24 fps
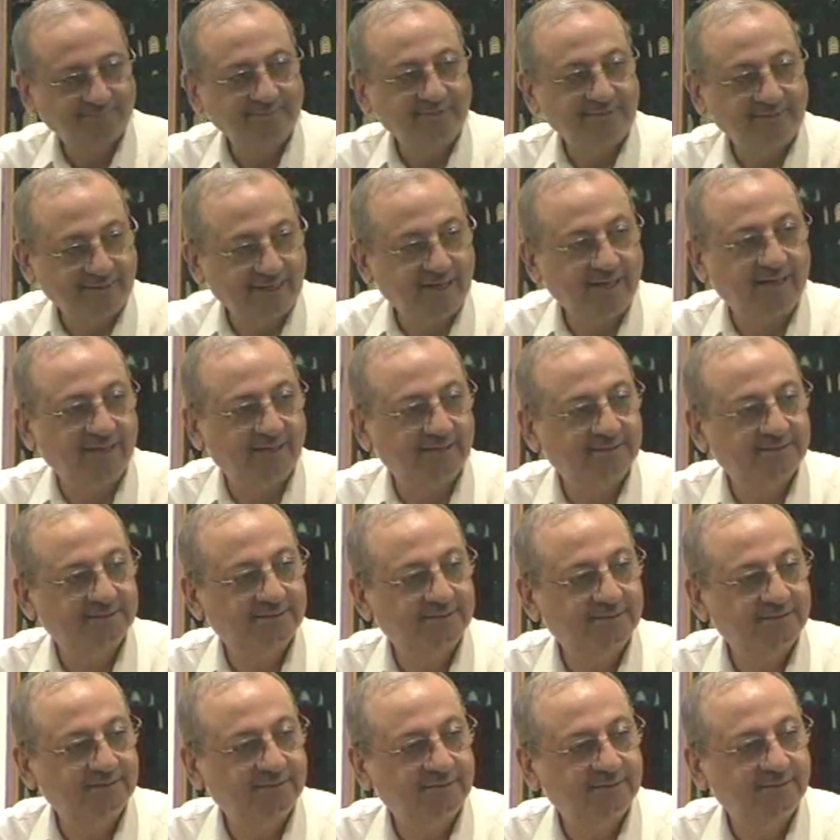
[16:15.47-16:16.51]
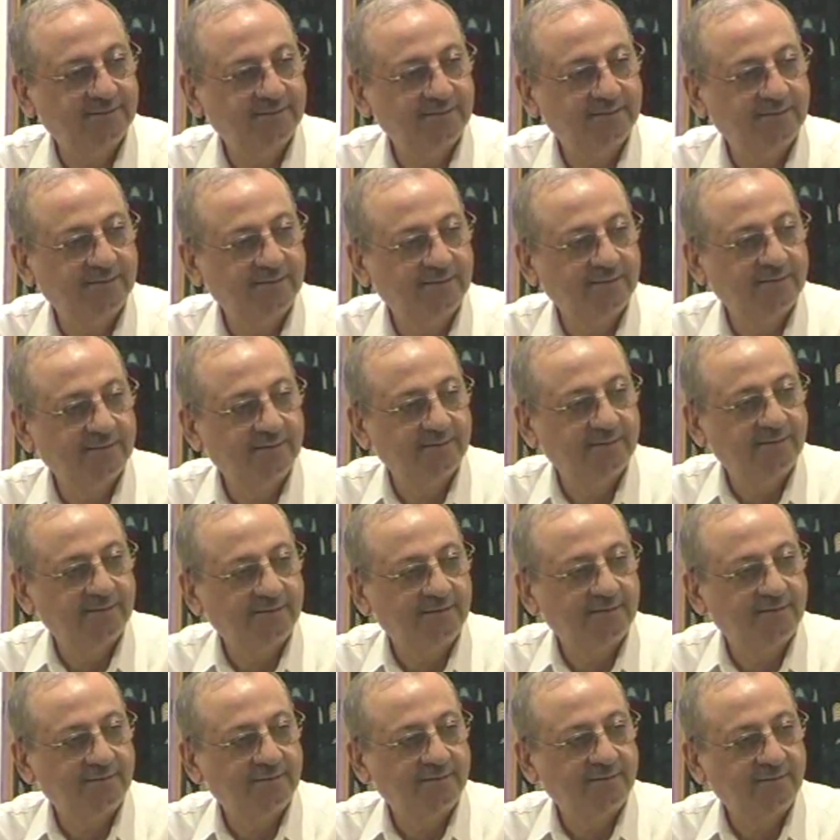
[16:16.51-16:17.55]
Yes. And it's supposed to have the
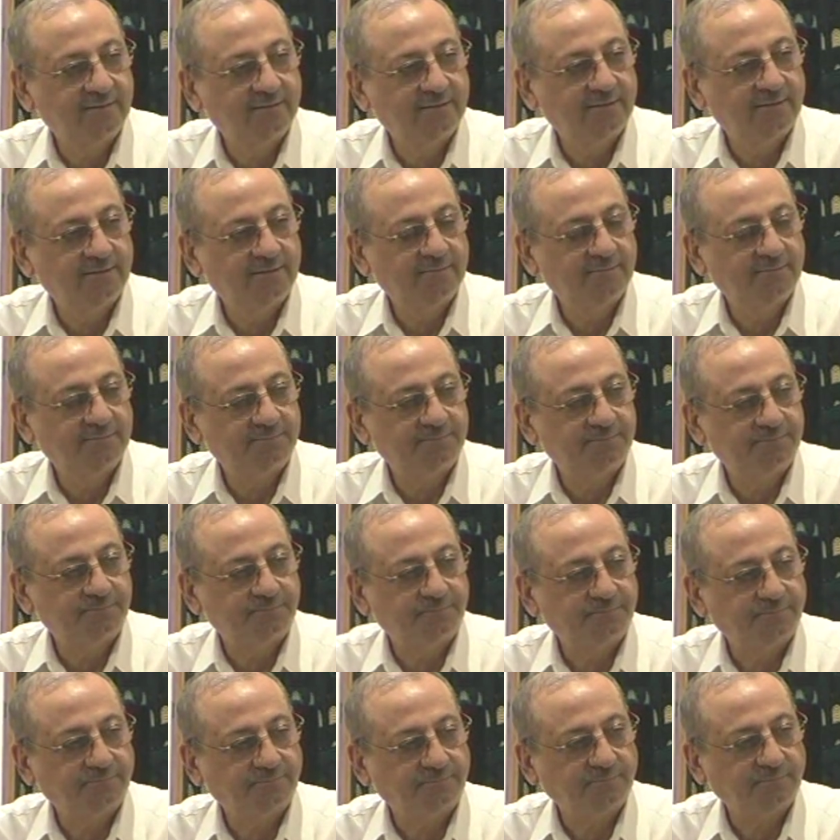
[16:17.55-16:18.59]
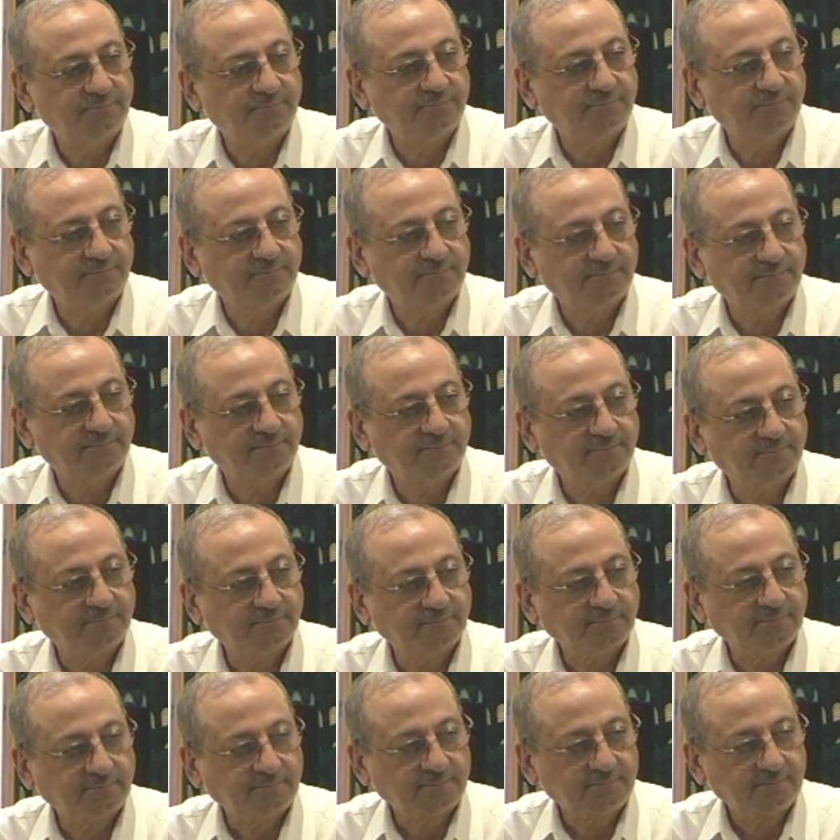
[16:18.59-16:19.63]
vowel, uh, the vowel. Uh, it's supposed to
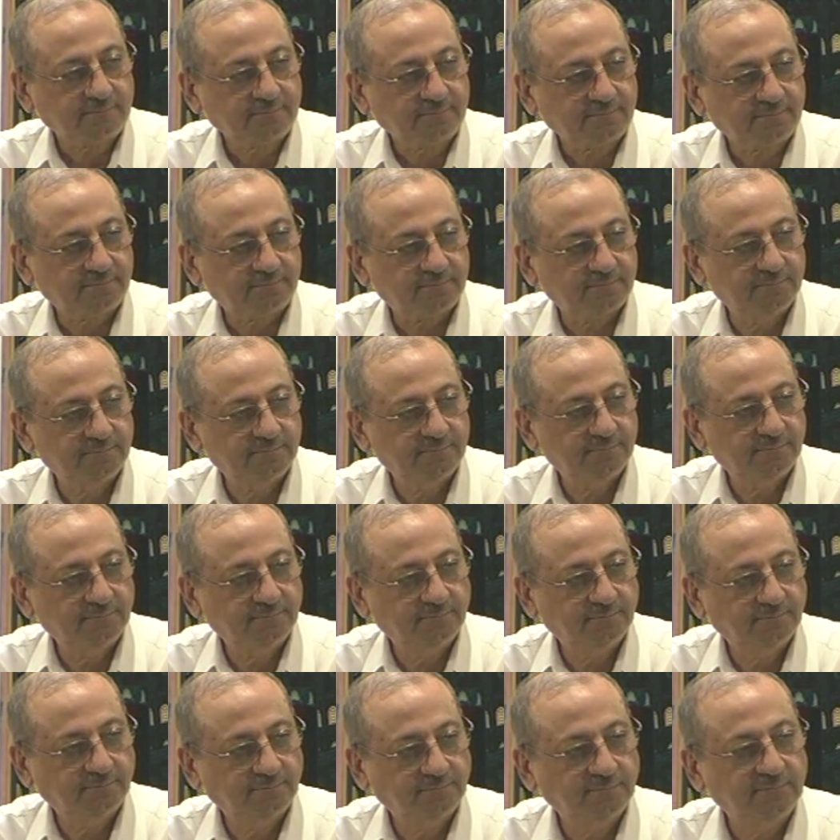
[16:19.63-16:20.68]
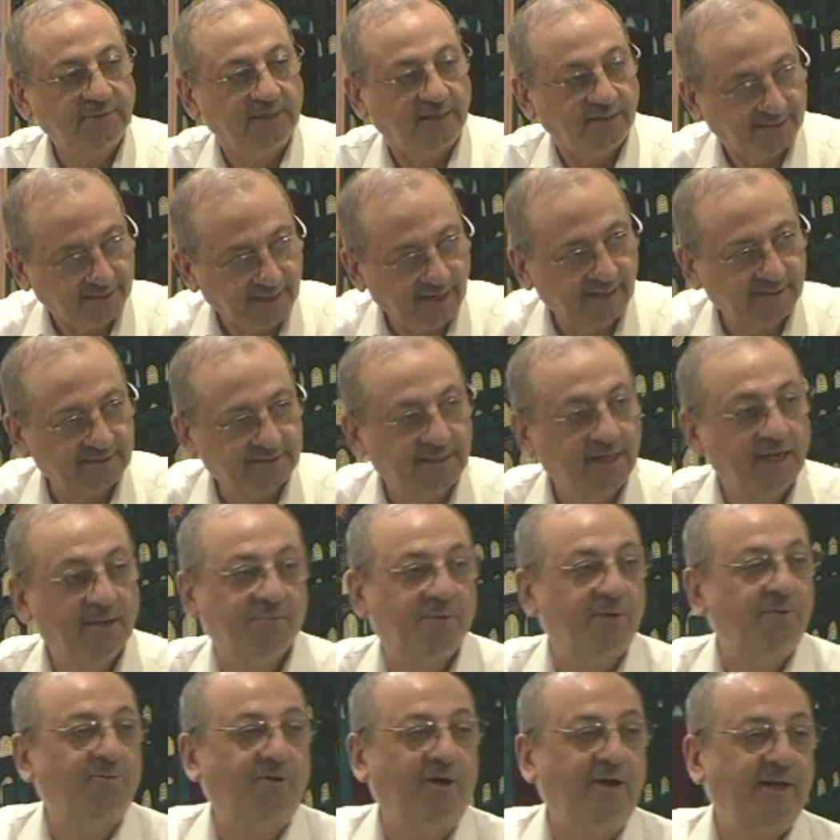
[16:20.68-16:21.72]
uh, have the vowel sign. Yes,
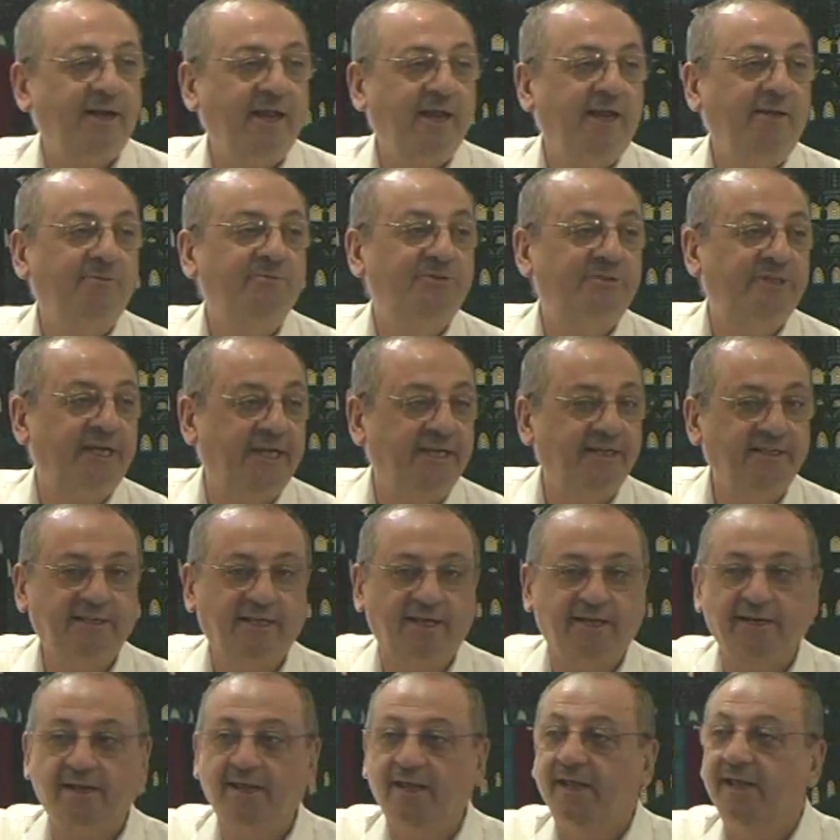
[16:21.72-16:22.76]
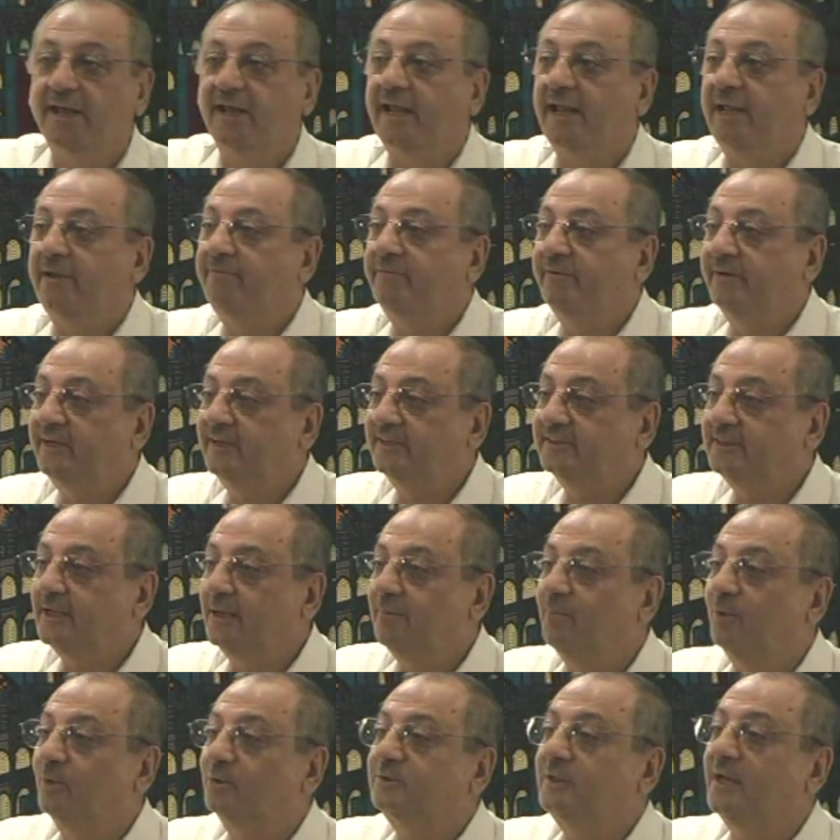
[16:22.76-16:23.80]
but what I am saying that if it is a
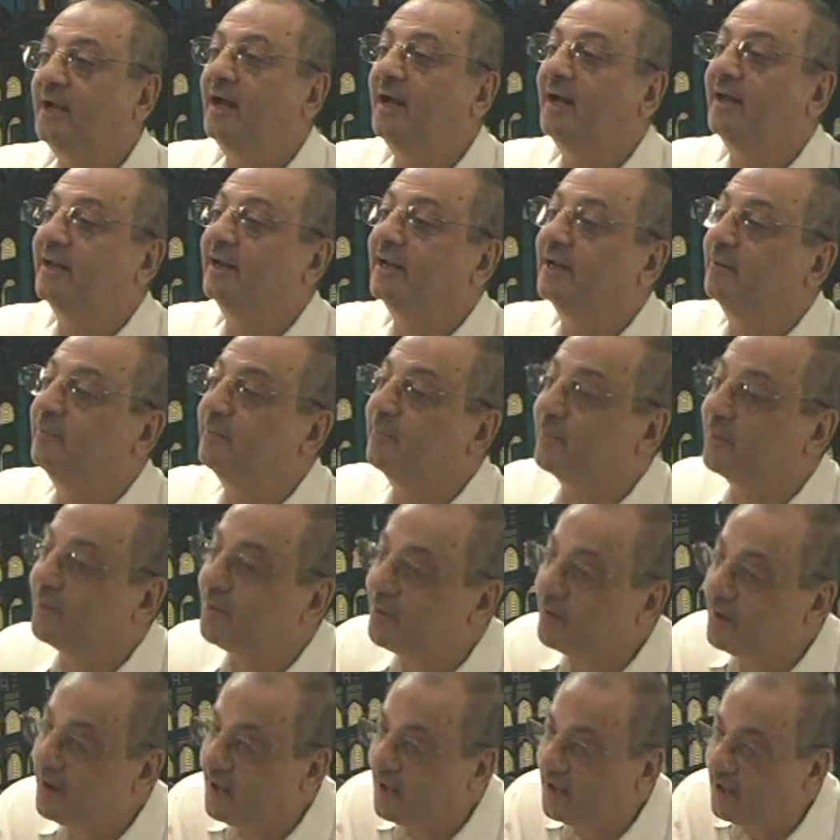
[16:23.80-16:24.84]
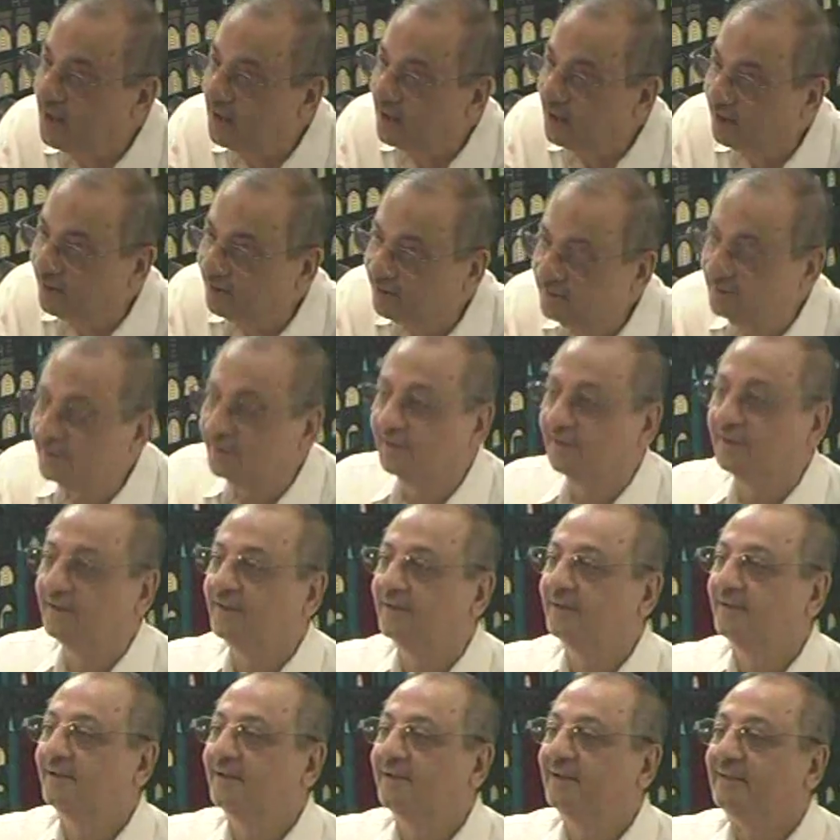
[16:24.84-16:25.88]
mutaharik pronoun,
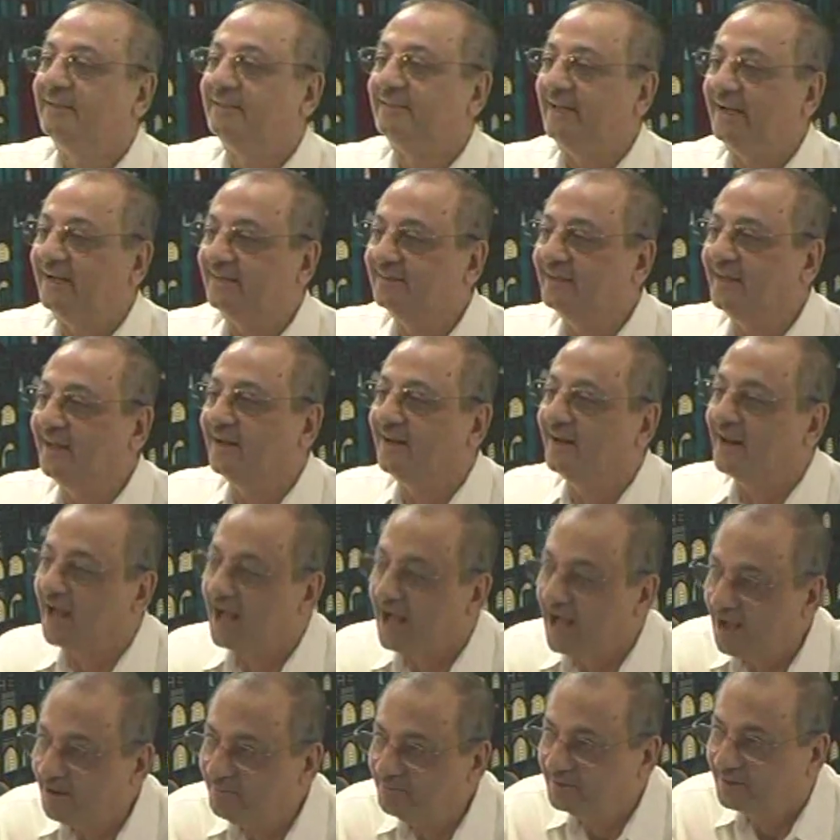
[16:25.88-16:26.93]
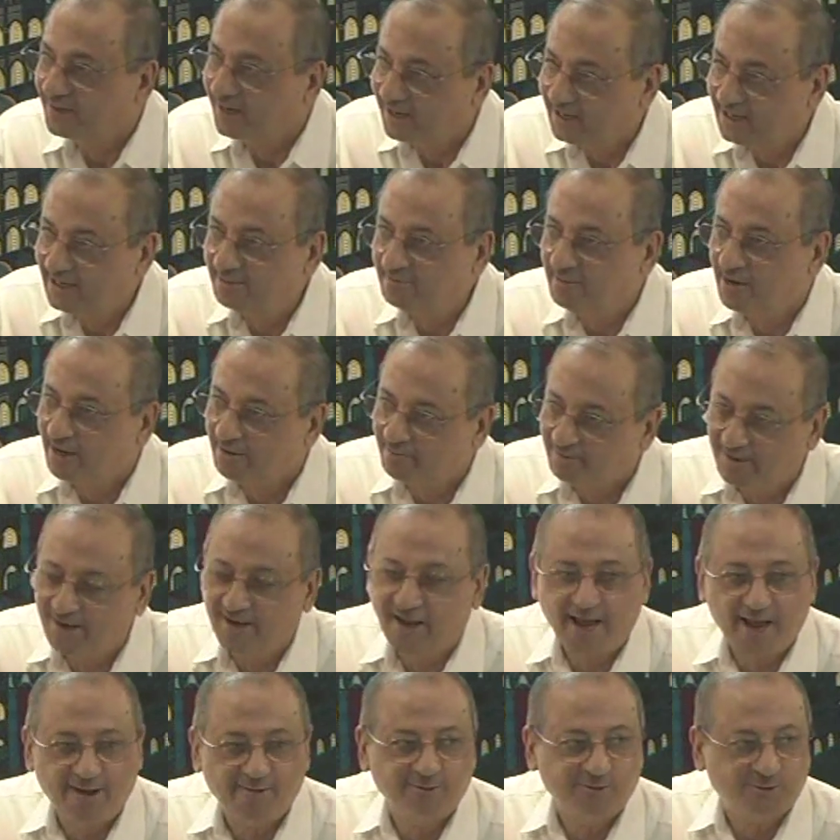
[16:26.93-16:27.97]
then the lam kalima will
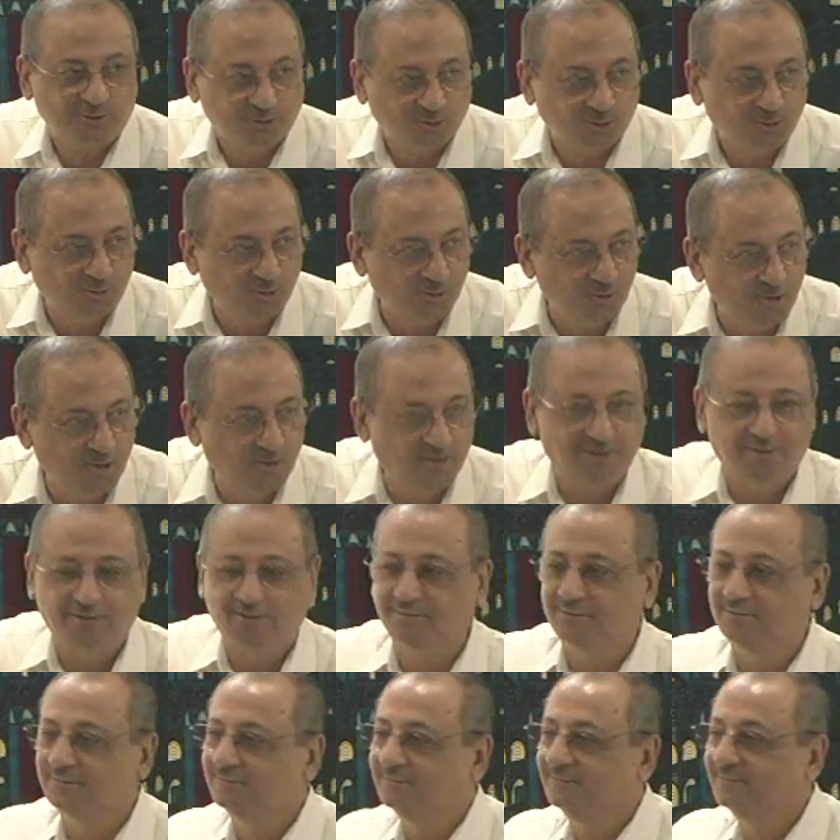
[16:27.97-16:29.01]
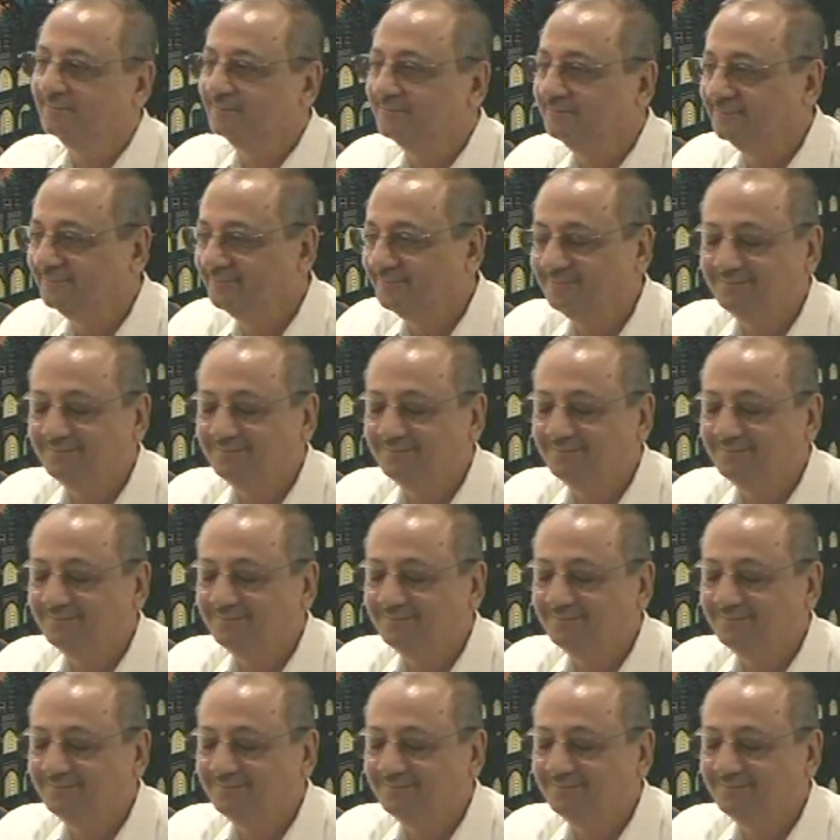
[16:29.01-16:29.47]
have sukoon. Yes.